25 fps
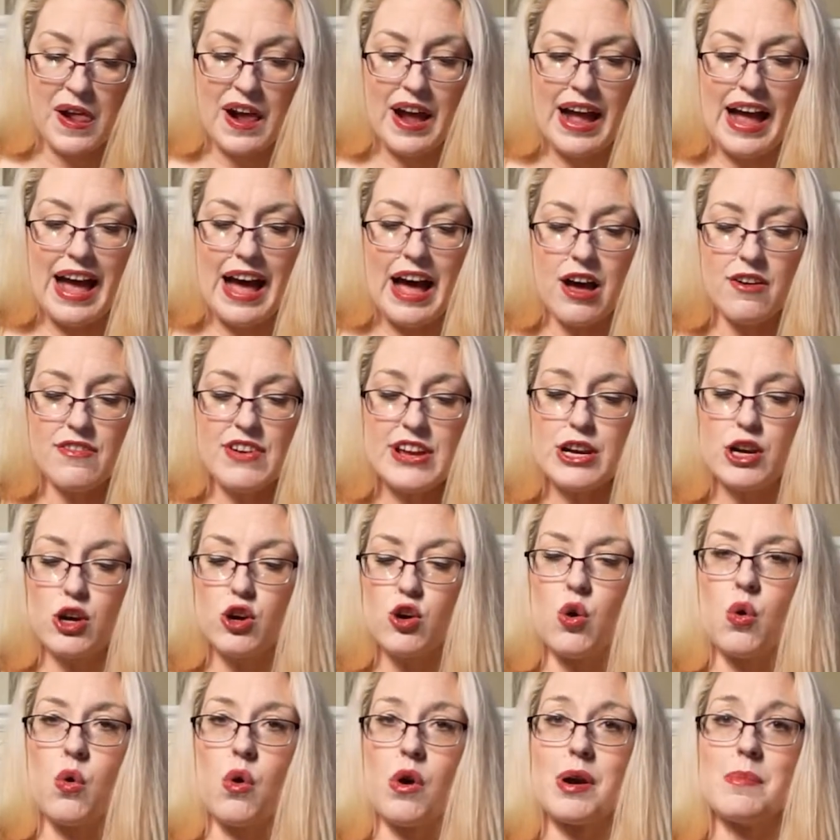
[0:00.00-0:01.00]
Having a
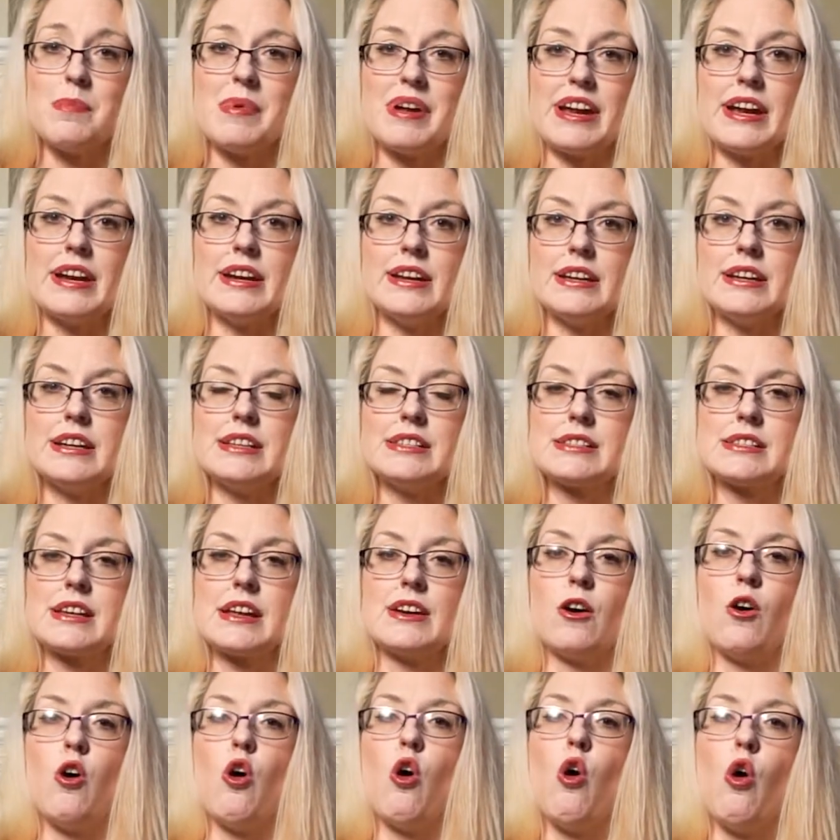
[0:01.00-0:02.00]
core bead is going
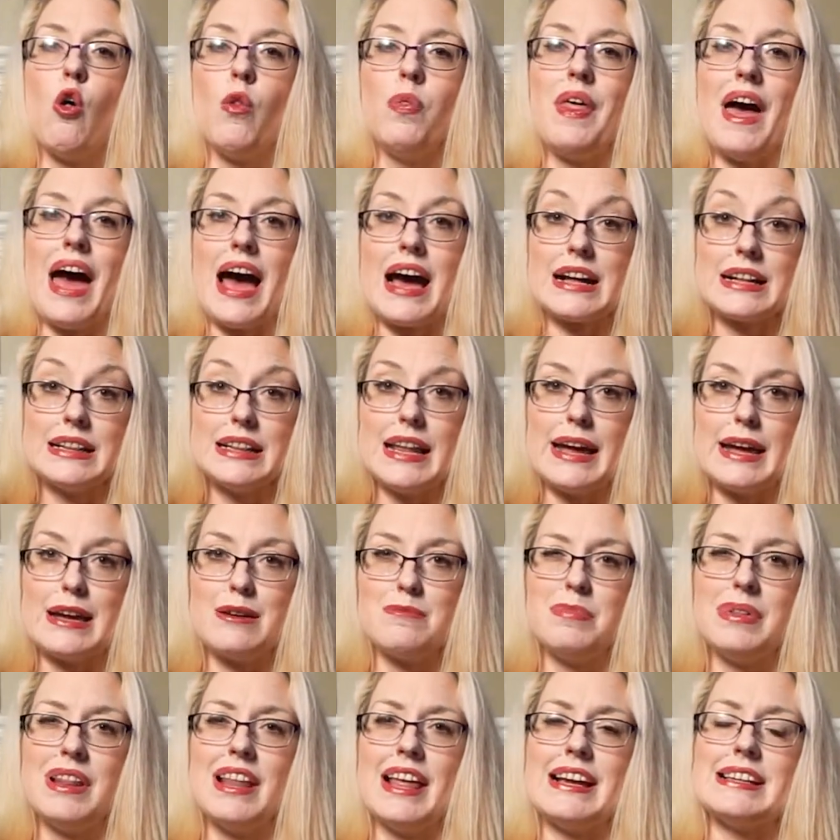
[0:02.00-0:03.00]
to hold that clay
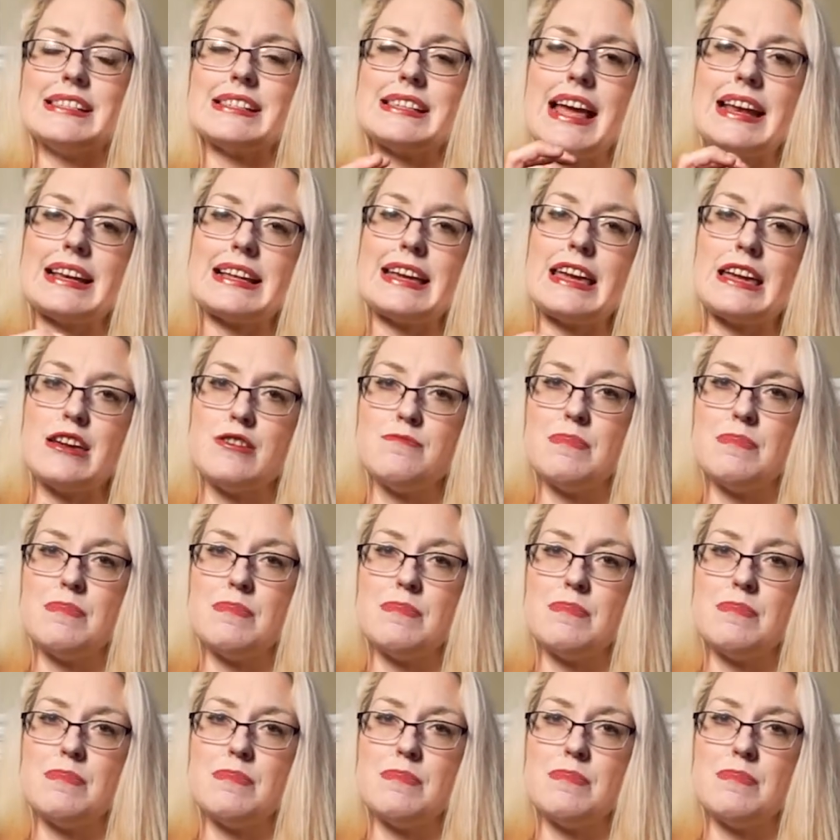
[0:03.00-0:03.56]
in place and